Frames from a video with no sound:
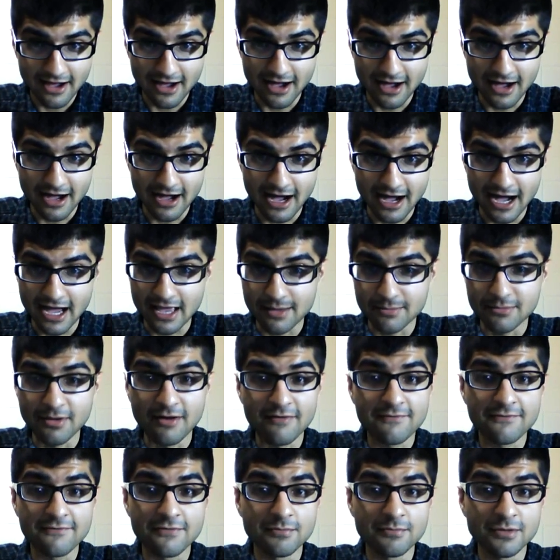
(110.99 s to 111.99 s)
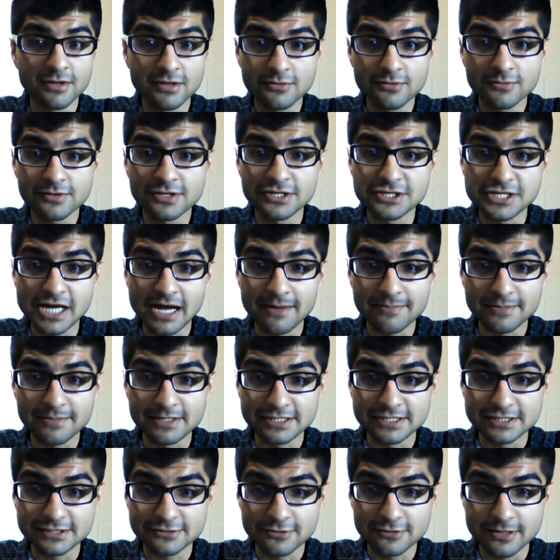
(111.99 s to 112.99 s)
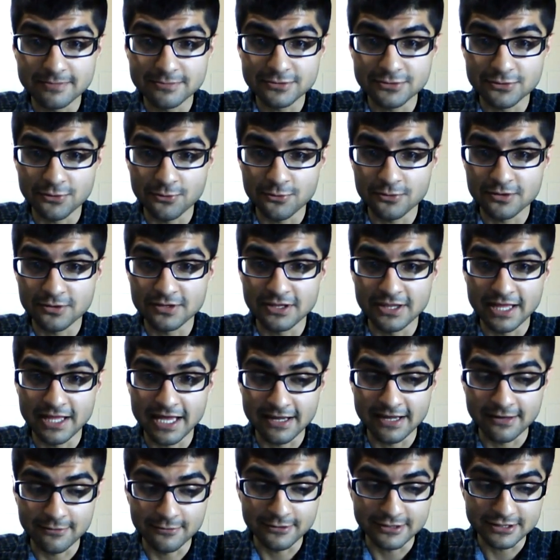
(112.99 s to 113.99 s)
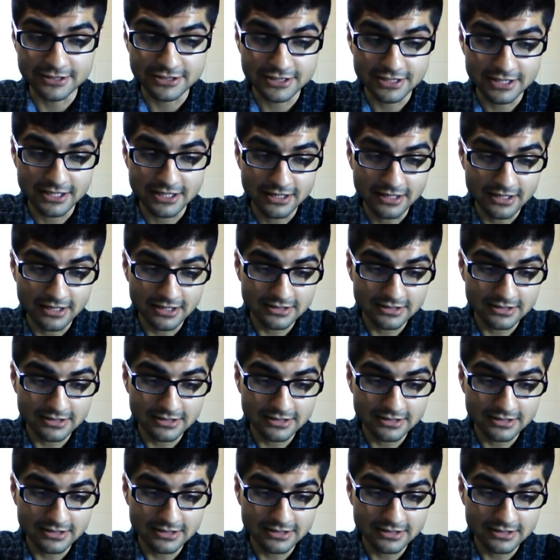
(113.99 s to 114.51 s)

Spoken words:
I am not familiar with the Japanese script or the language,